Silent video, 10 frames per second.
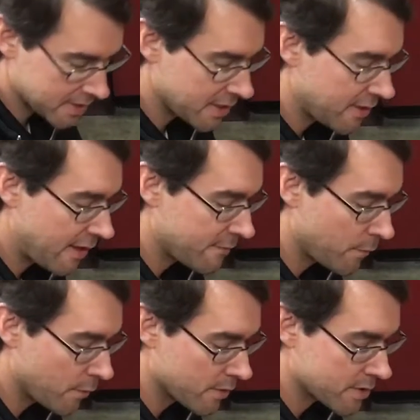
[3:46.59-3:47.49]
is get that
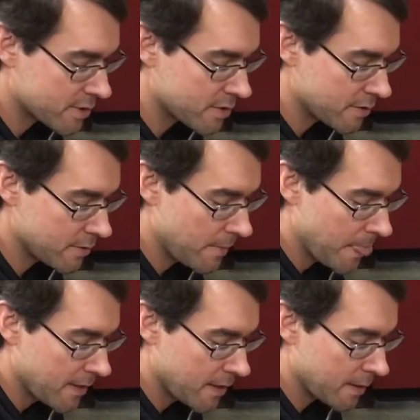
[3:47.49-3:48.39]
force to
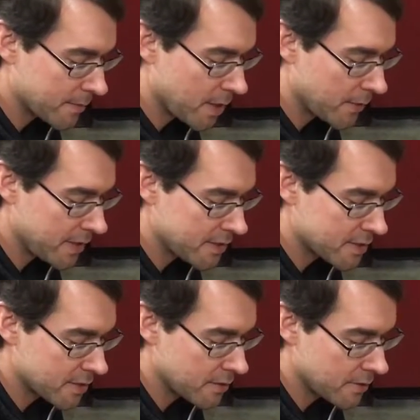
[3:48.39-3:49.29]
go
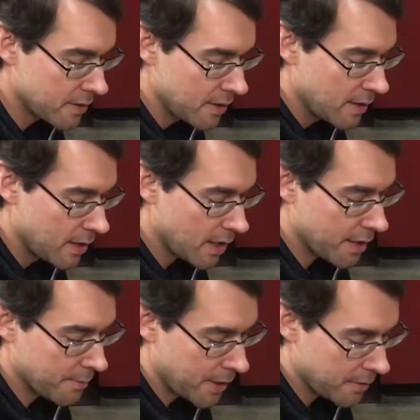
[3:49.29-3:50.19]
into
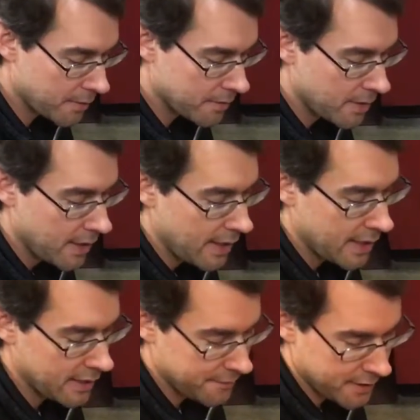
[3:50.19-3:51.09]
the bone.
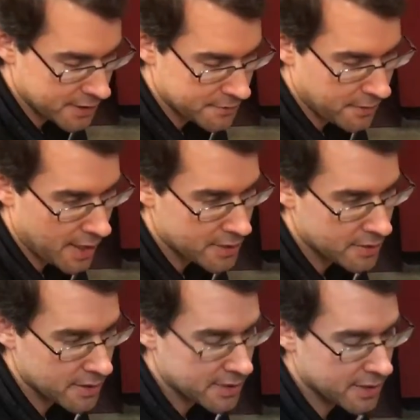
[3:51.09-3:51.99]
And if it is
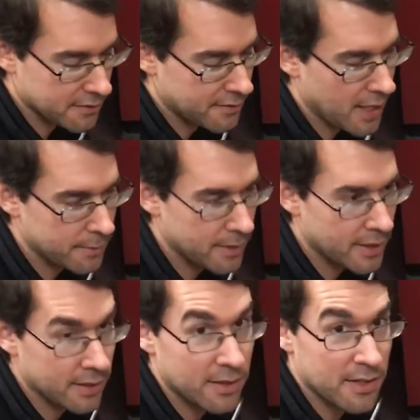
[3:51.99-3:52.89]
fractured, it's going to
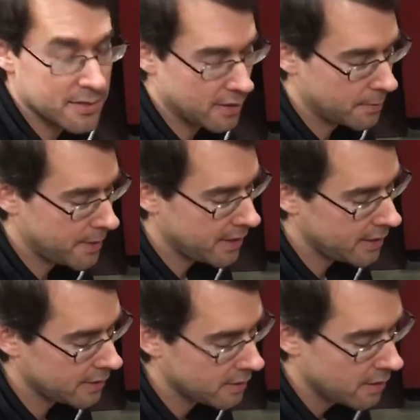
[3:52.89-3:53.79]
vibrate and cause a lot of
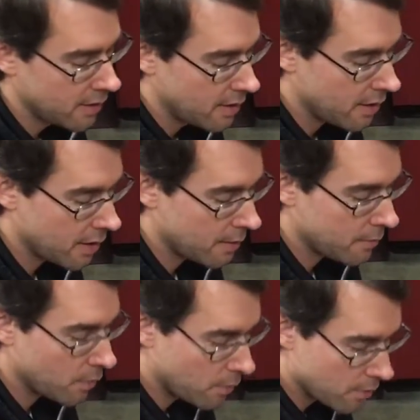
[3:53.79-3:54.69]
pain,
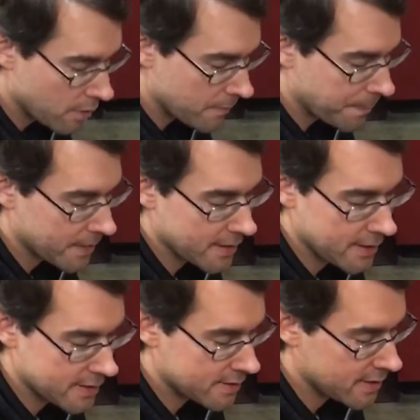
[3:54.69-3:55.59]
or
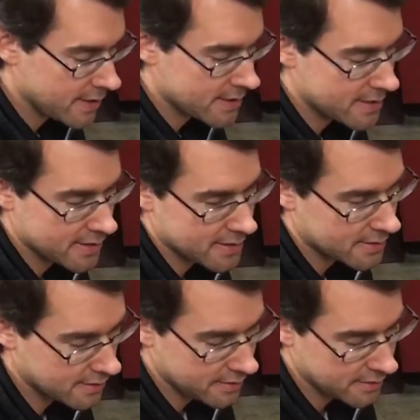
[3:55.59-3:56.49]
they're
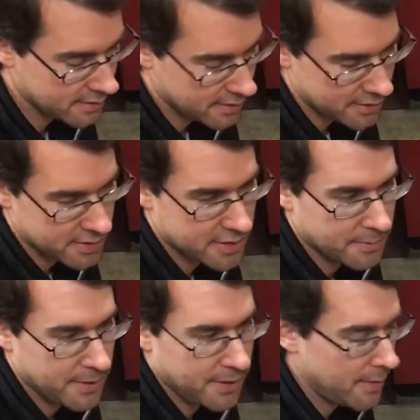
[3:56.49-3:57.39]
just going
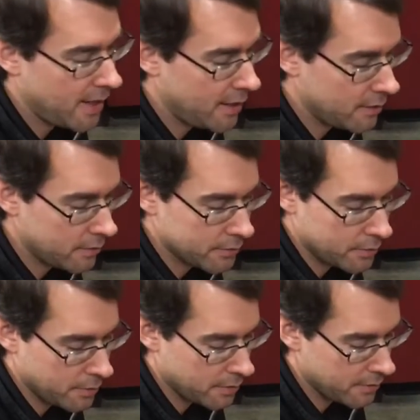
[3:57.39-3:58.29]
to be mild
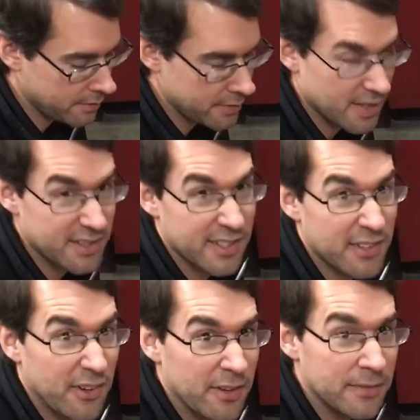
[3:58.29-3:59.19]
or nothing at
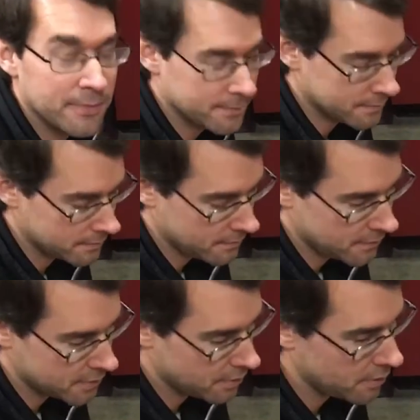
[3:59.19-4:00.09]
all.
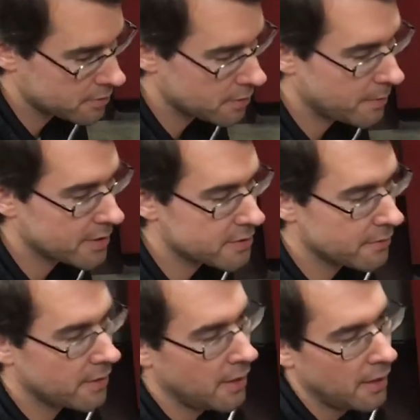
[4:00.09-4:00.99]
So those are a bunch
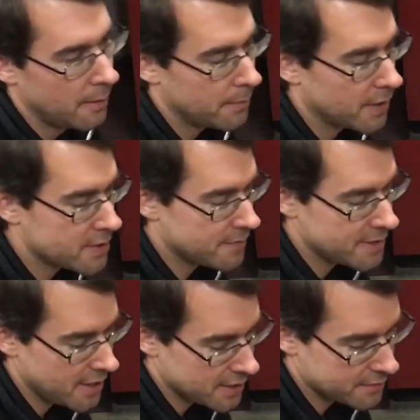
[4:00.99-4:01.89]
of
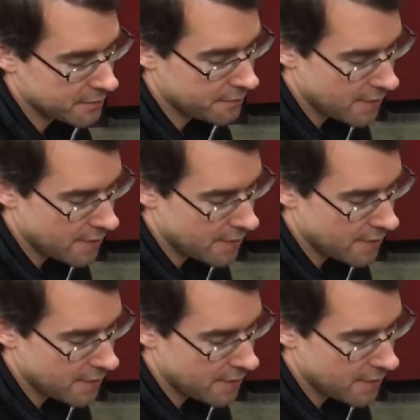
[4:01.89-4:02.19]
tests for